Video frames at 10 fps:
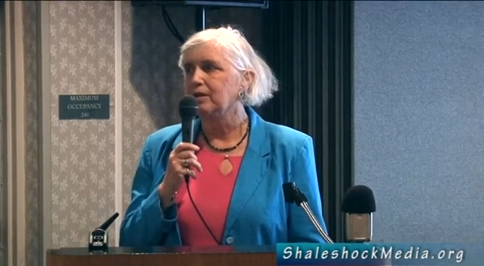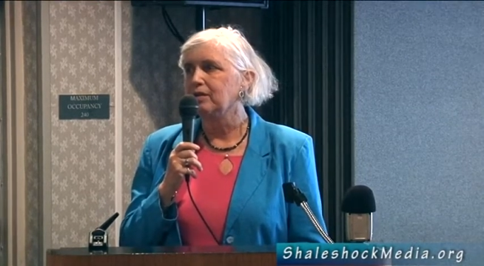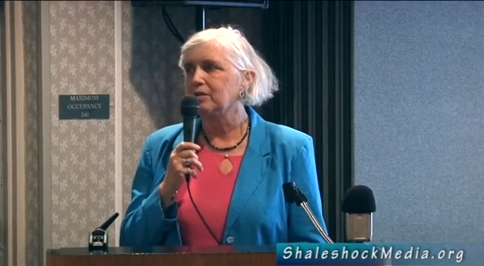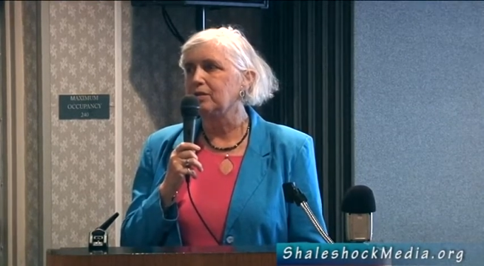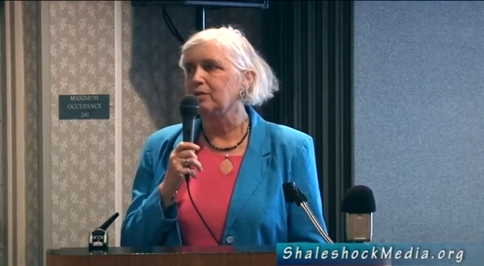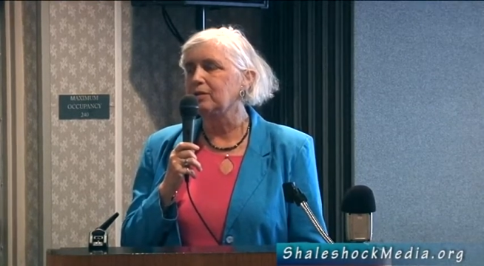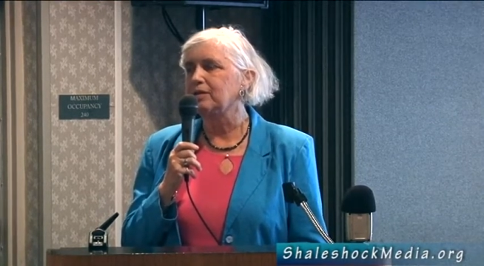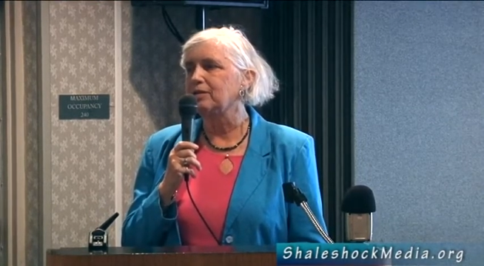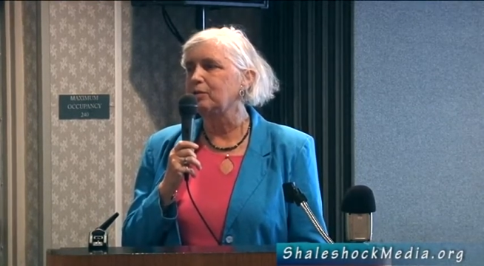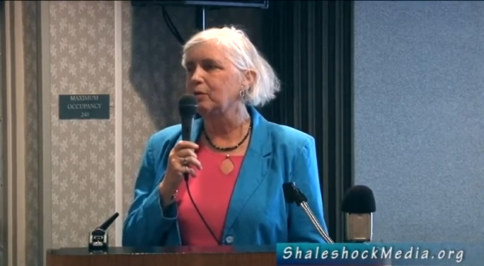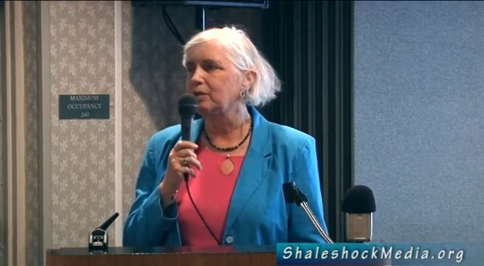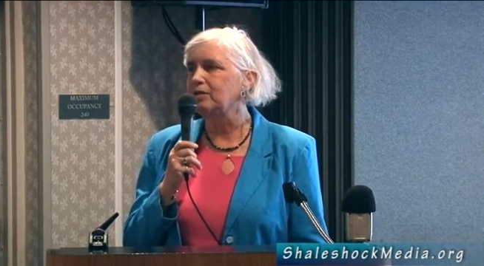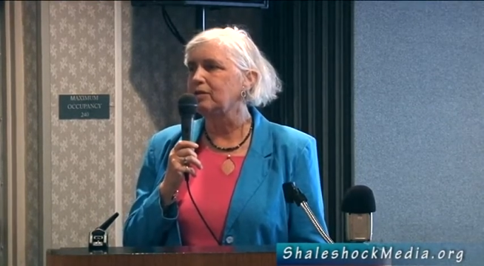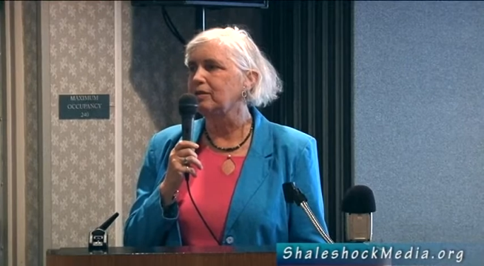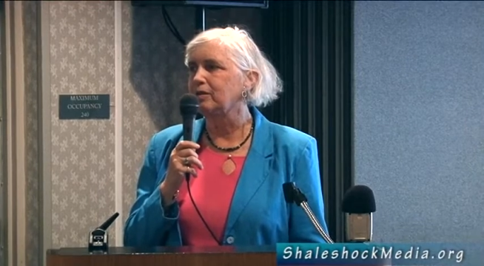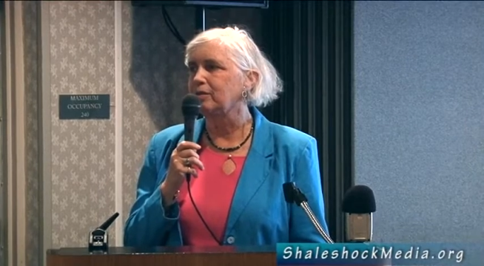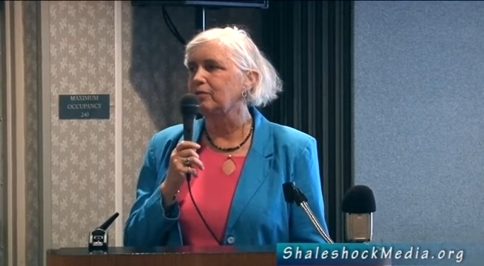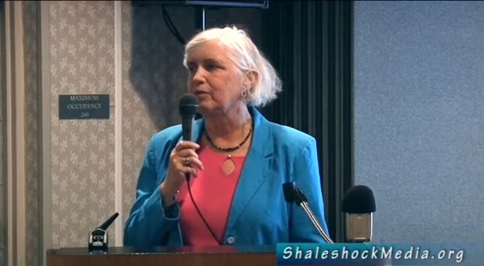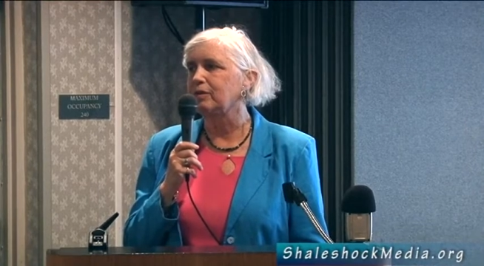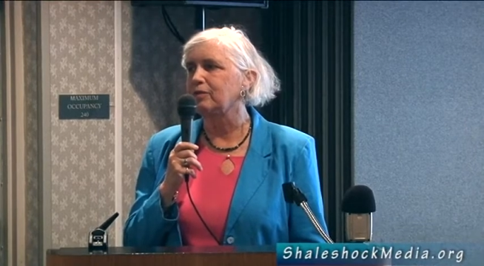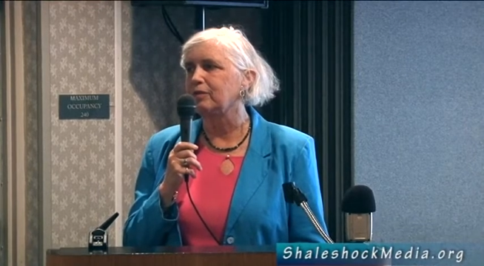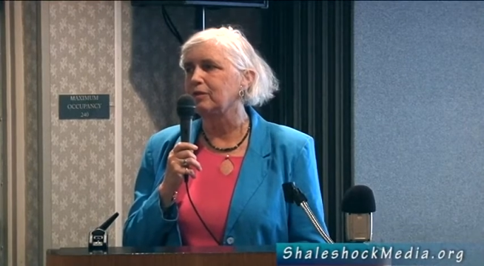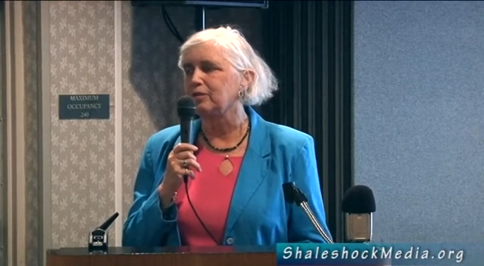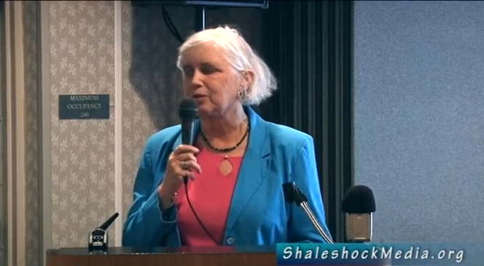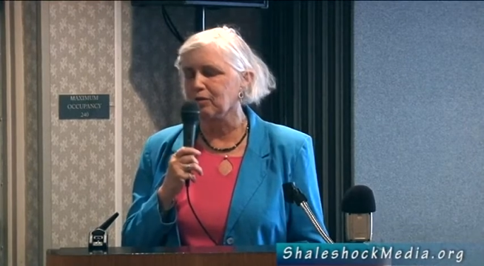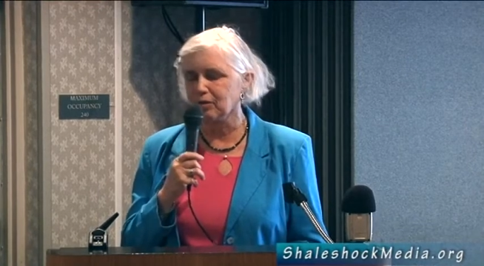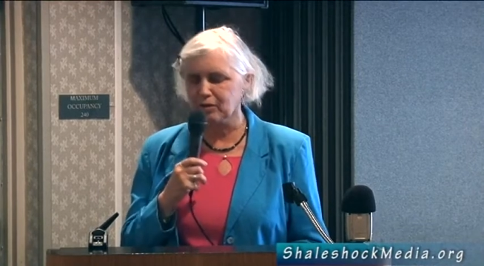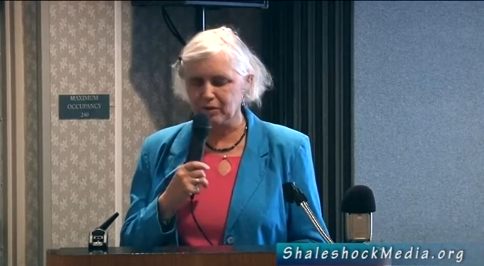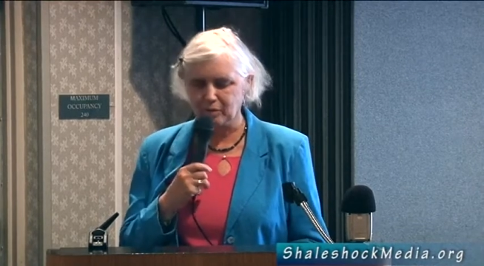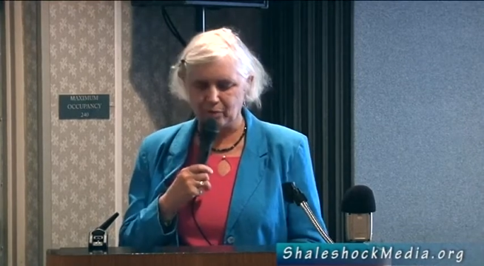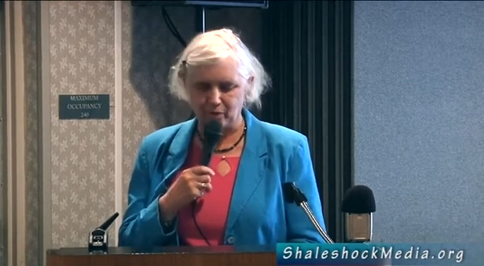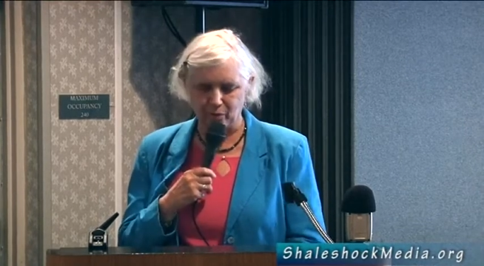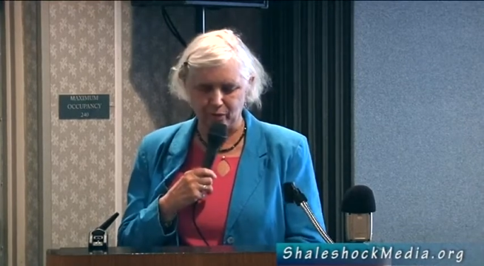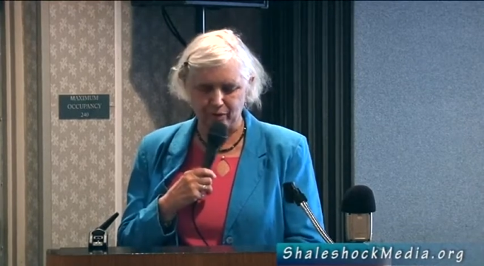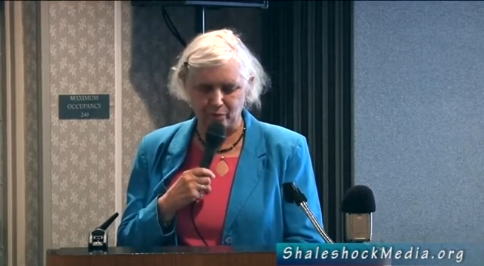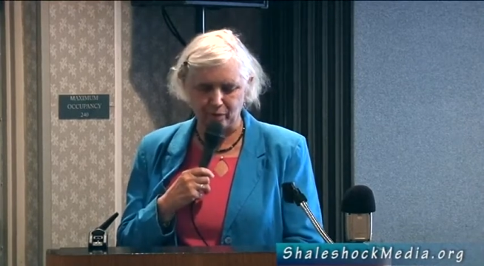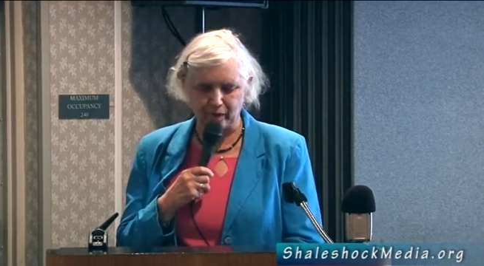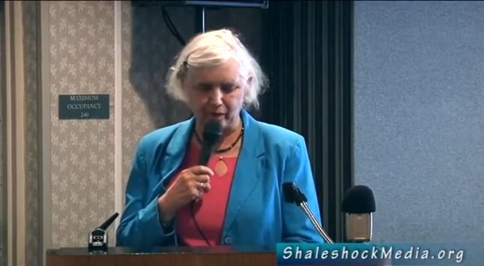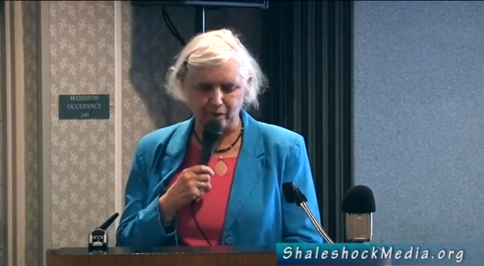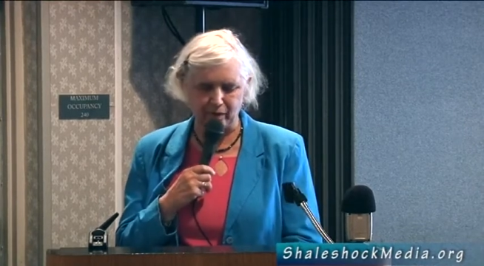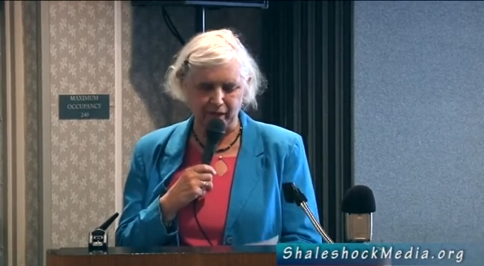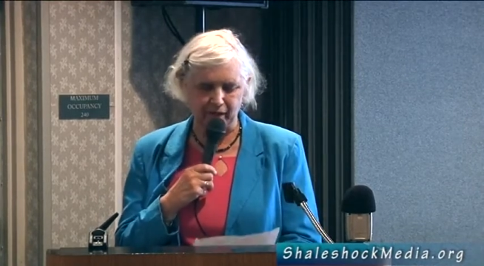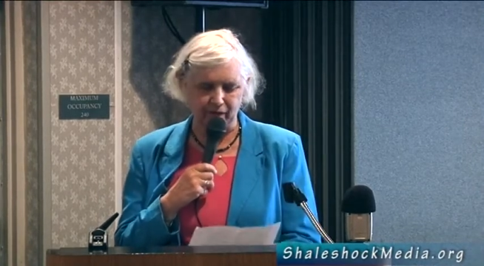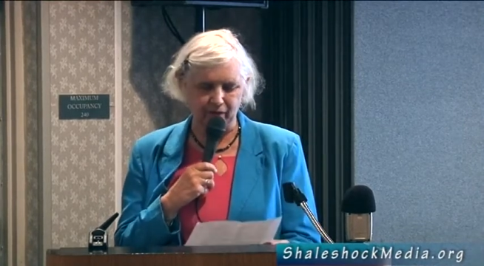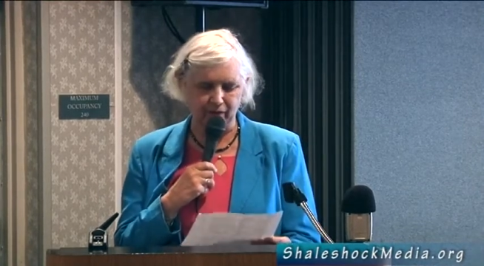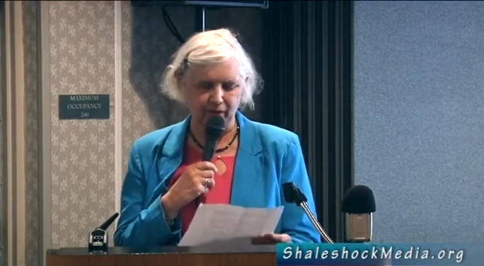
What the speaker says: So it's a question of concerns about what's a priority here.